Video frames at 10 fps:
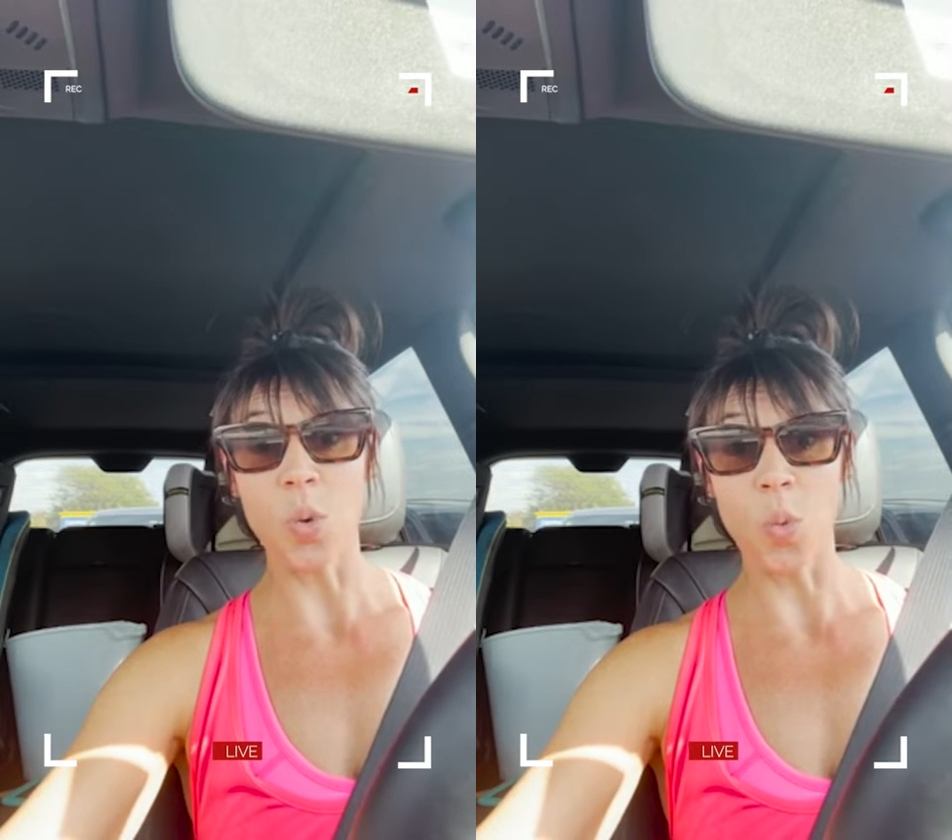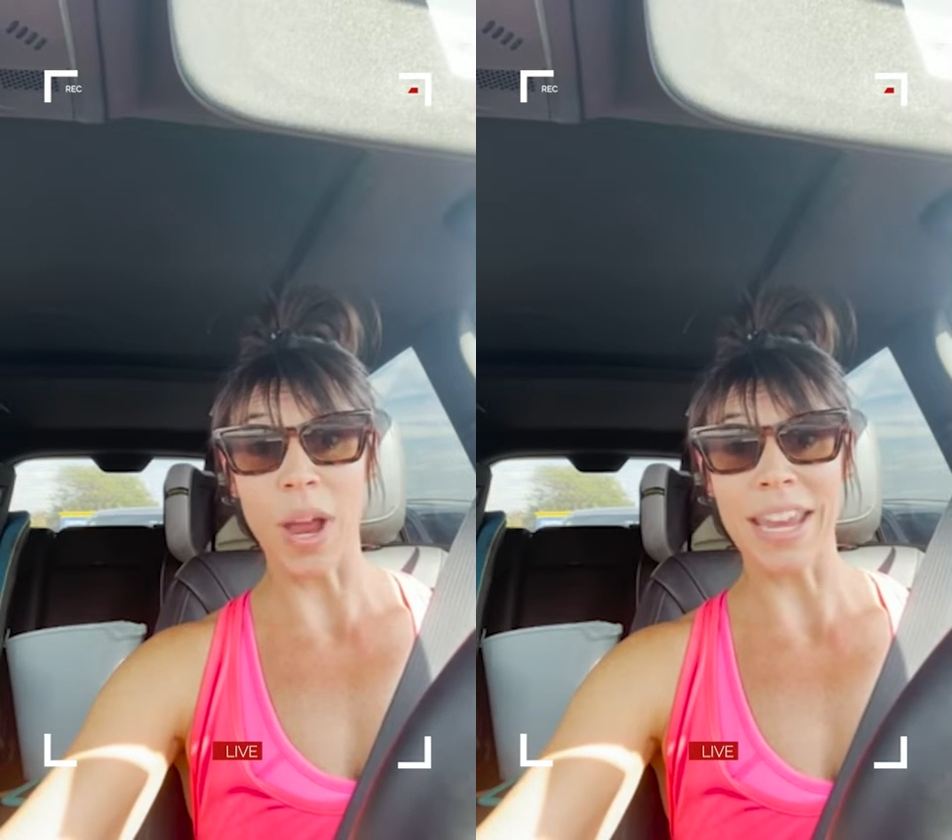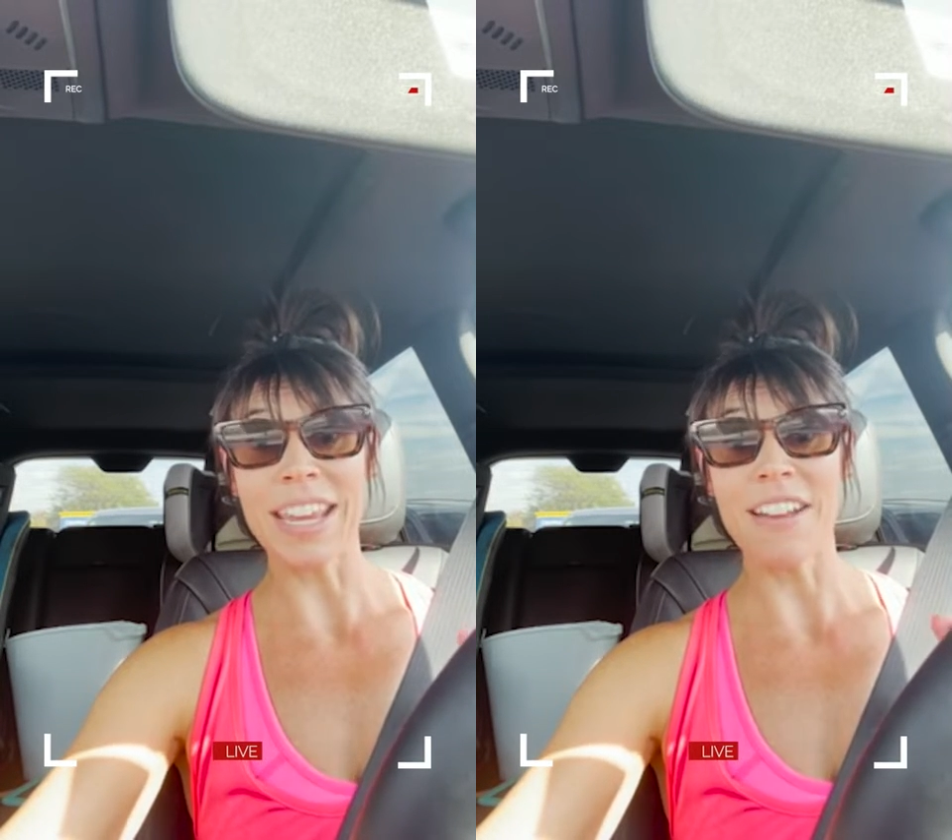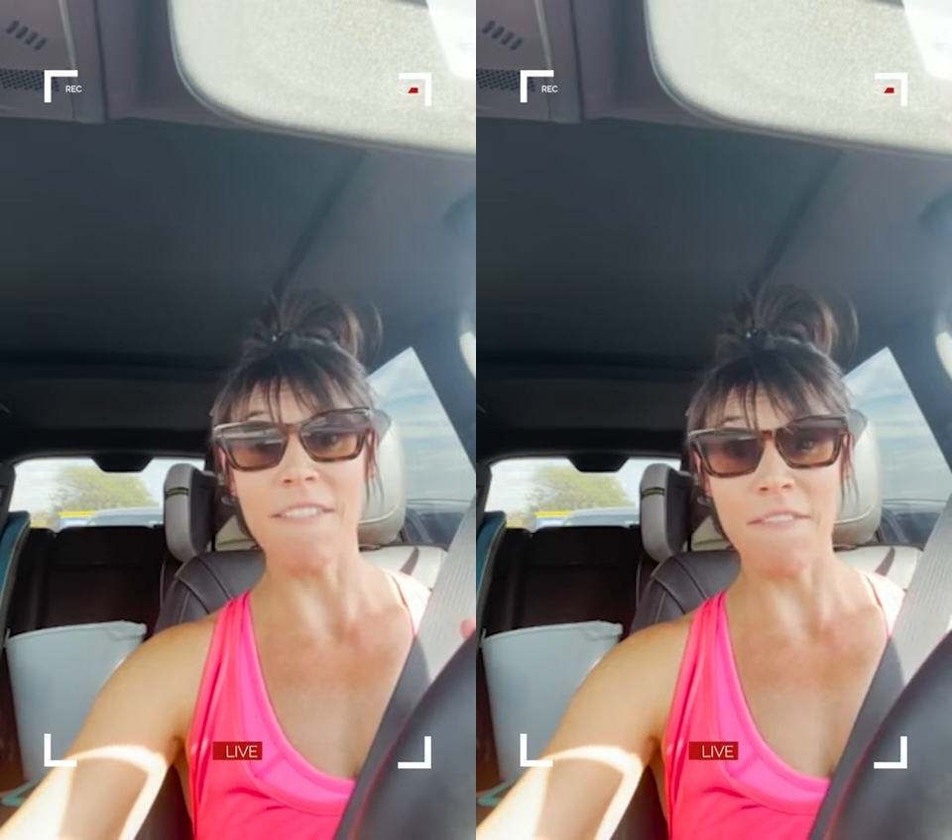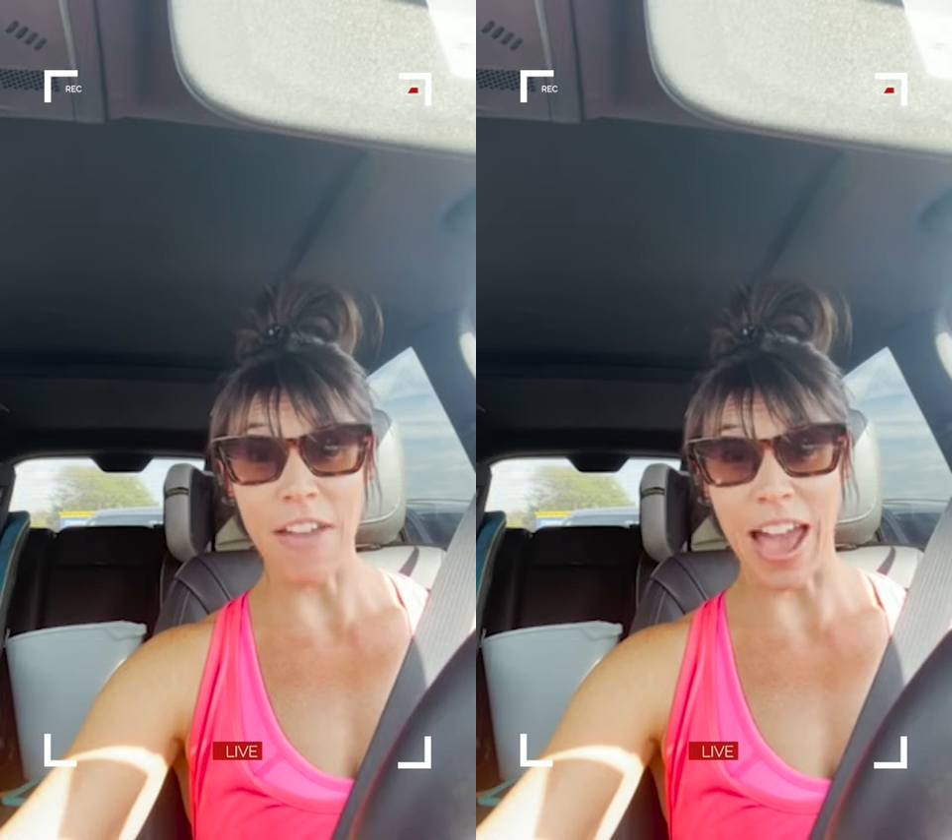weight
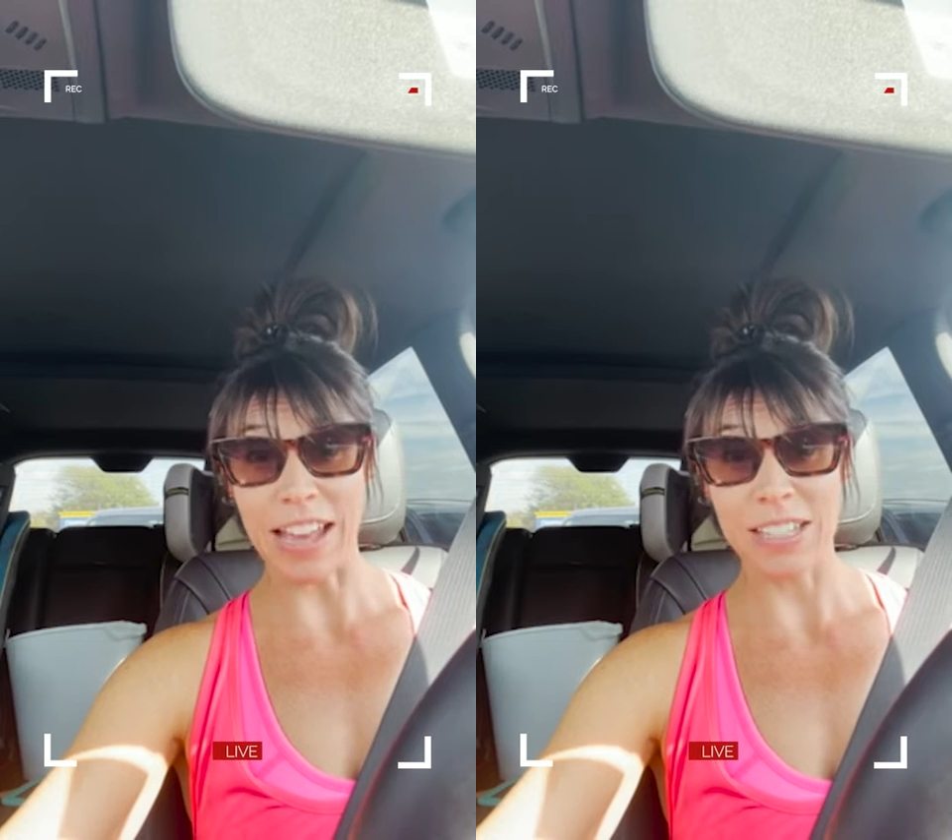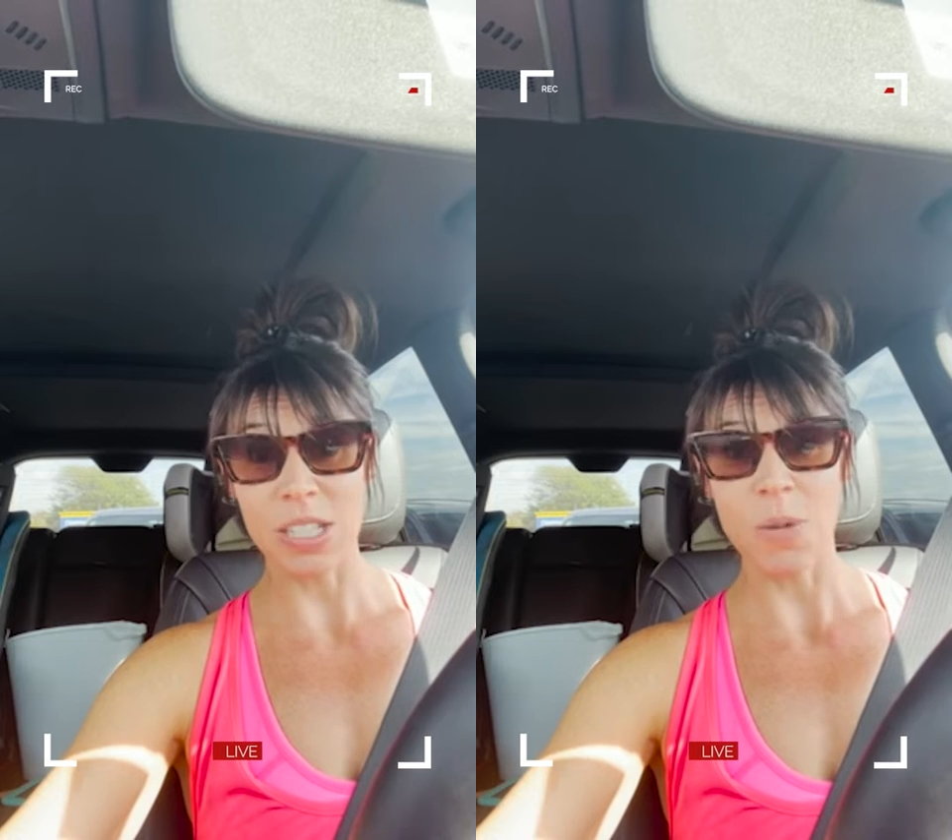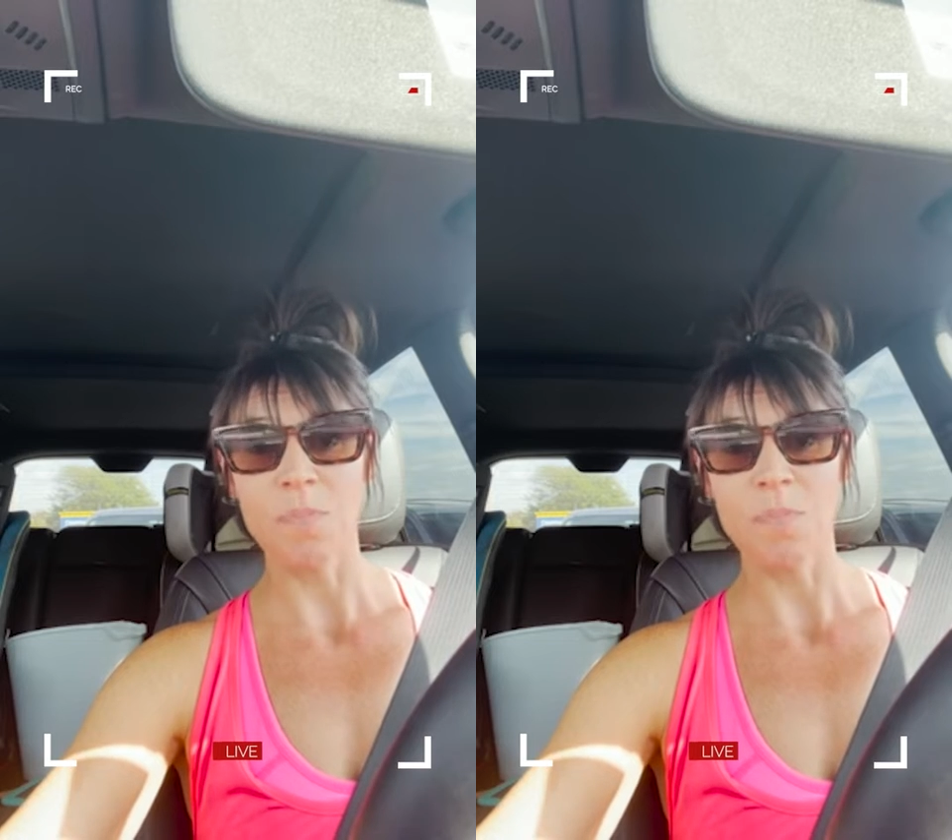fast.